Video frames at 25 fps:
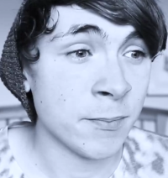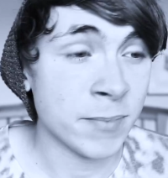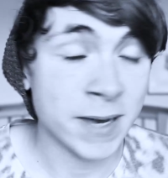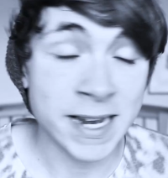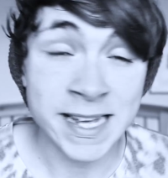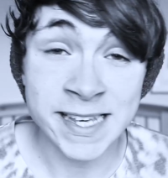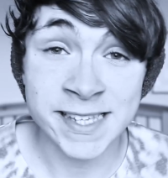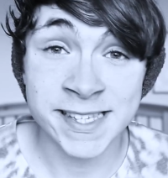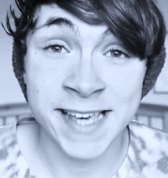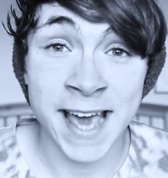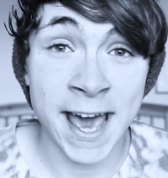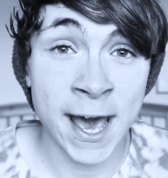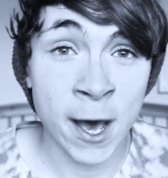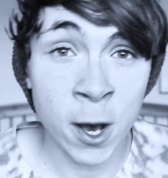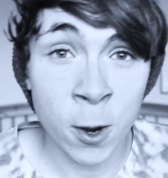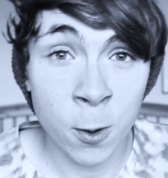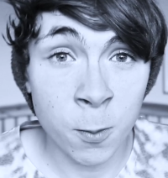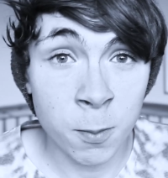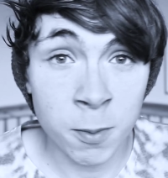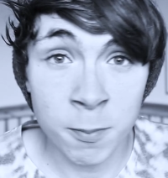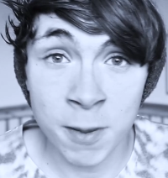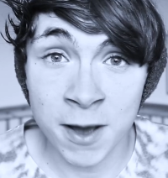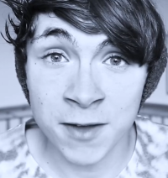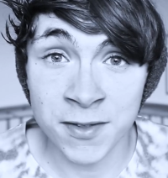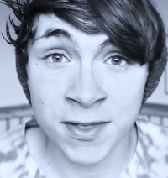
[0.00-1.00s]
Please get
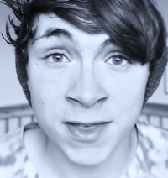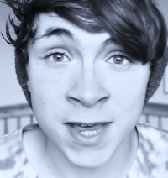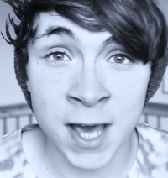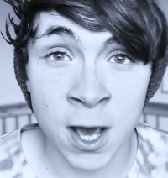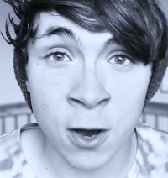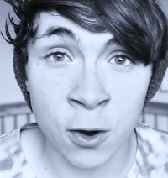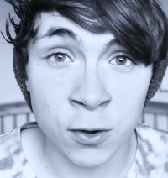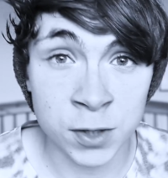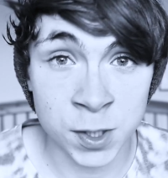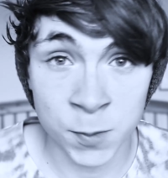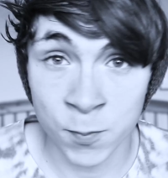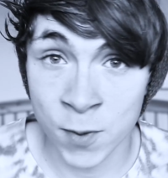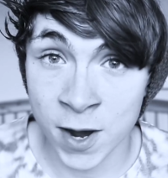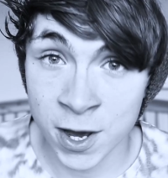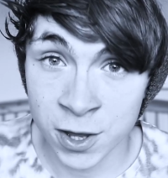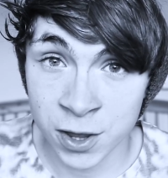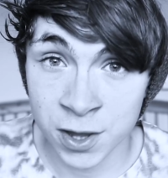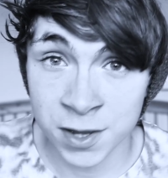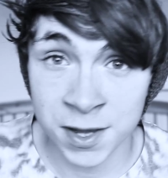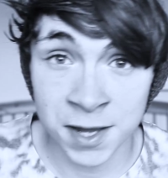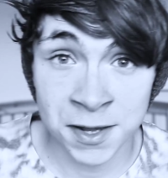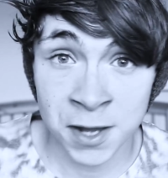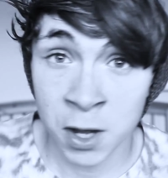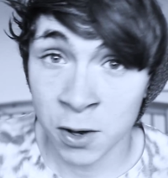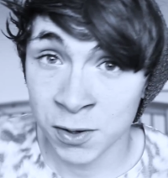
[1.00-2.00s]
help about the whole
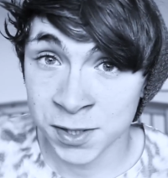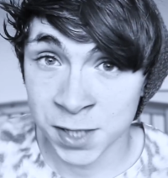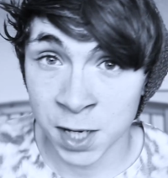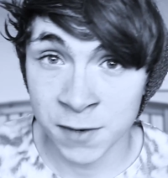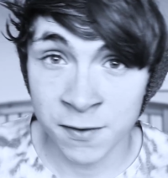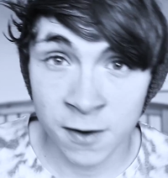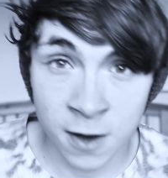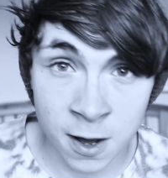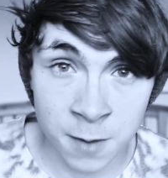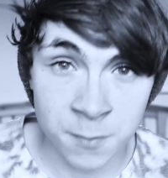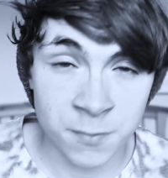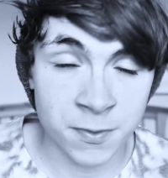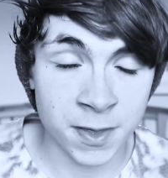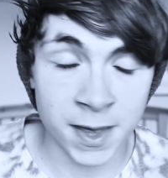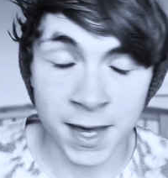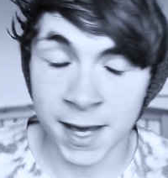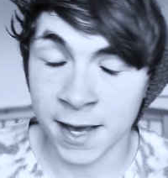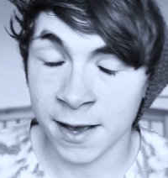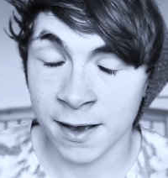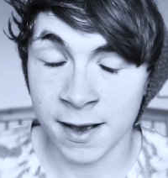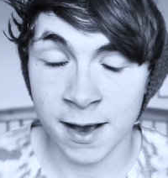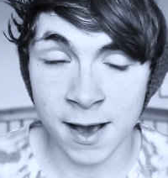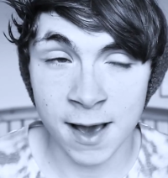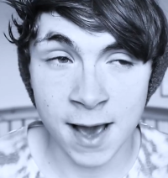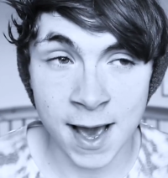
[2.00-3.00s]
depression and the whole self-harm
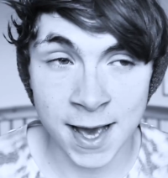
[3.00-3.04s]
thing.